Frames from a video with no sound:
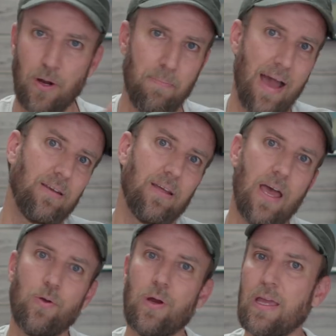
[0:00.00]
put them back
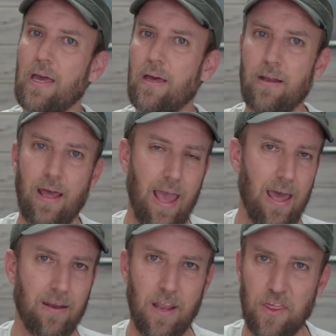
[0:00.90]
together again
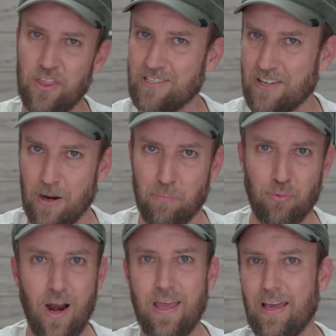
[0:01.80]
and nothing's gonna
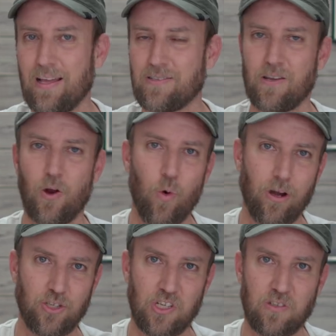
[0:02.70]
break. It's gonna
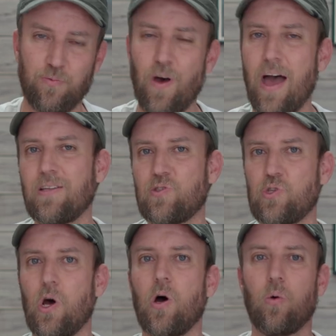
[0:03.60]
work just fine.
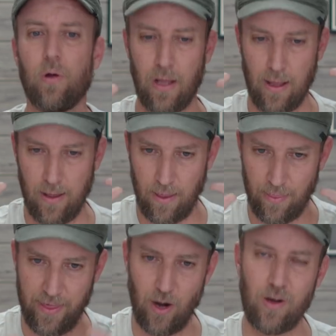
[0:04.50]
So
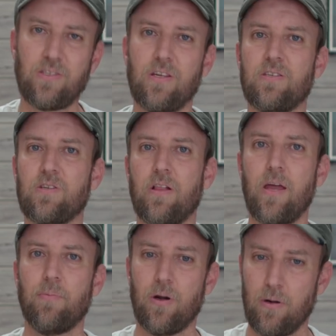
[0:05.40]
there is a
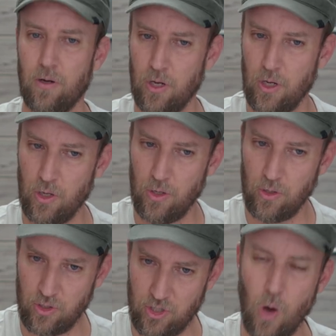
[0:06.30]
disclaimer.
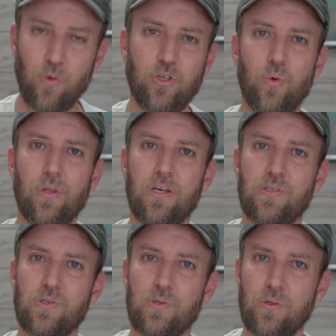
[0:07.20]
Don't do
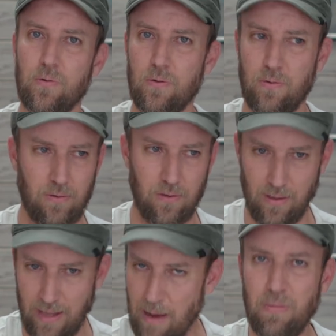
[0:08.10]
this.
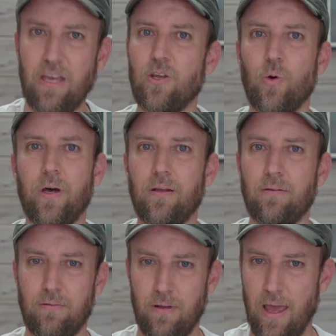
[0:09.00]
Let me do it
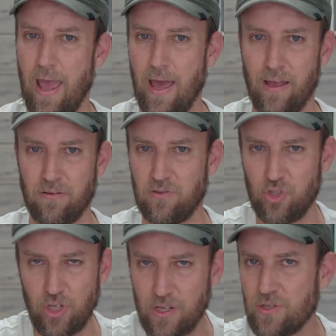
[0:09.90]
and
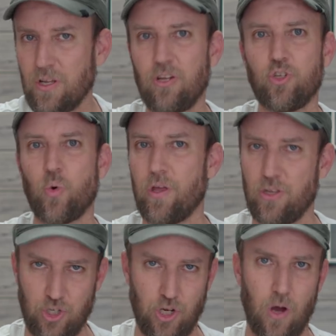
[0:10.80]
just enjoy
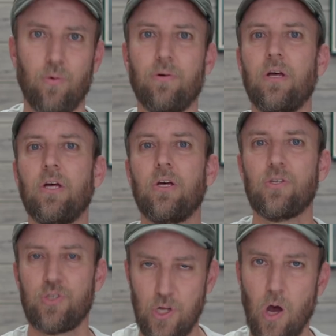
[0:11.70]
the show.
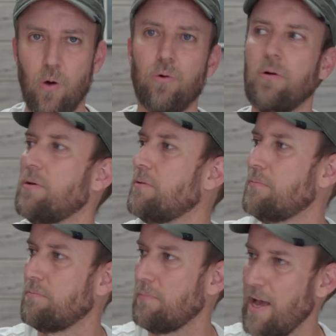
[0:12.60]
So,
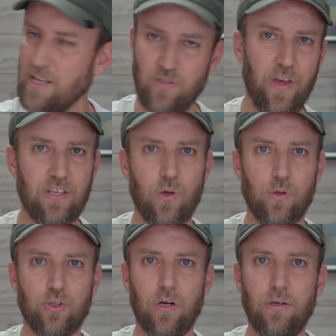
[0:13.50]
SVS
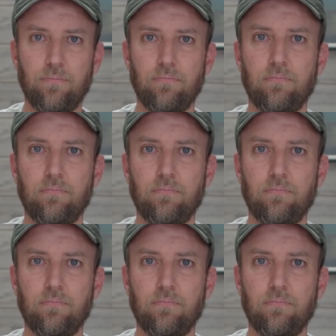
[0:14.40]
Ultra,